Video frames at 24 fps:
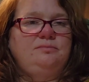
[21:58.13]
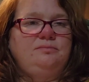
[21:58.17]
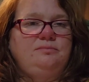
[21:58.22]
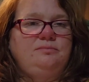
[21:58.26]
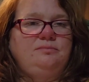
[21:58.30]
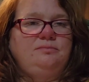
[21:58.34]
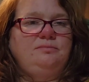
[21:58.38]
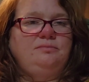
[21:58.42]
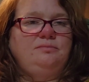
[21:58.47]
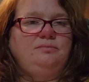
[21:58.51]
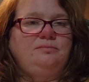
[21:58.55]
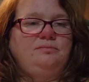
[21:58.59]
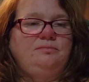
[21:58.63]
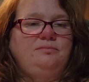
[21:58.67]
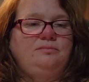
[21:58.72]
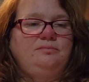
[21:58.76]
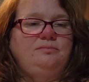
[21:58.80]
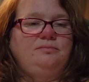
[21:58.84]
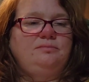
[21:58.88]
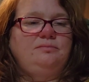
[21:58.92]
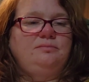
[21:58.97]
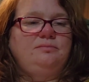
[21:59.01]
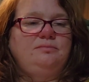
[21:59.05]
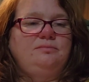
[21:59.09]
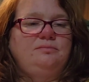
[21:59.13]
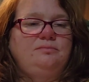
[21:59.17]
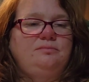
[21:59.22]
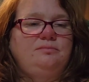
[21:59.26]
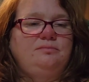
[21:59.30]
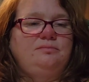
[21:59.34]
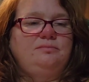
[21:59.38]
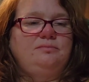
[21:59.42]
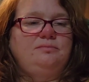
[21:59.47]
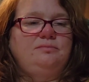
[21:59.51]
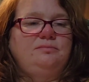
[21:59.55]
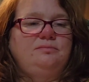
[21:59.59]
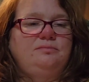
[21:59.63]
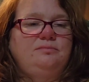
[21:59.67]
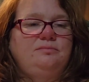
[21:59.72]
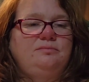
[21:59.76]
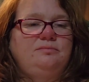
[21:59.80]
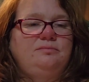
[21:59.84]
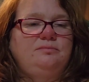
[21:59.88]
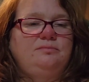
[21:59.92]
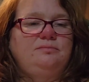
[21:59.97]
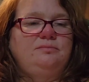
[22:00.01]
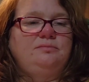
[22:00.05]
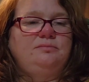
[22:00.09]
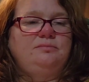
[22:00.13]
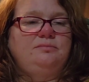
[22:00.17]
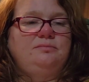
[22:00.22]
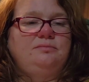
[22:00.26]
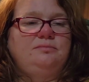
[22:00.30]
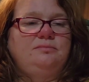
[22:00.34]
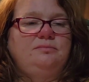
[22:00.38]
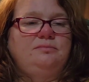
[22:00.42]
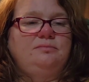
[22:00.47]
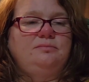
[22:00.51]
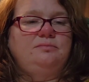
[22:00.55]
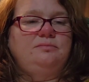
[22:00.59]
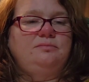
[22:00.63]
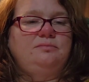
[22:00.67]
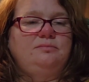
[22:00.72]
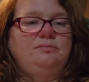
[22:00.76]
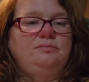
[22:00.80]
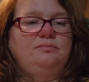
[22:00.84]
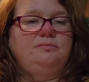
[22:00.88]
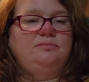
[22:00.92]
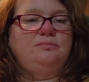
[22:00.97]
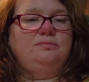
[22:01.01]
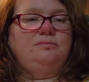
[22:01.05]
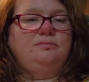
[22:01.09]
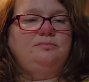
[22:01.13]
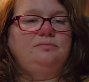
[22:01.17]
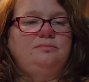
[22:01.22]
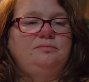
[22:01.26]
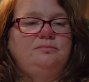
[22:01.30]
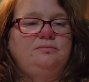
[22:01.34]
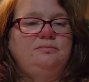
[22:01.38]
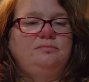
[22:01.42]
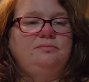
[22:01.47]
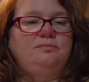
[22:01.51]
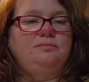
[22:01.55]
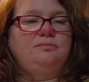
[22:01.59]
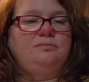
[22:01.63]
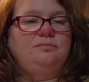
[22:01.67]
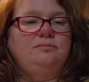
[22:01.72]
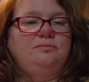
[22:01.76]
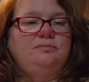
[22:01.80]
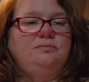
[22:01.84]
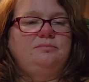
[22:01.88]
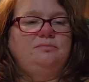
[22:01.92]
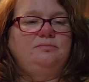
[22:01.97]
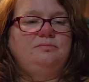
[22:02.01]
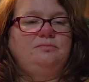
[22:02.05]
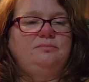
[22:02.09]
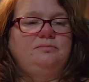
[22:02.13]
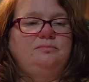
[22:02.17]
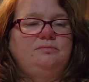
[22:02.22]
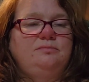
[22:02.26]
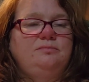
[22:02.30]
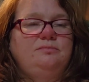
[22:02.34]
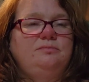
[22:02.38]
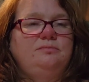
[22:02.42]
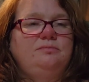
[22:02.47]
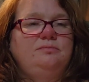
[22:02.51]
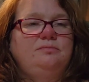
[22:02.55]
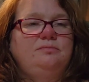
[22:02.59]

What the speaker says: No words are spoken by the person on screen.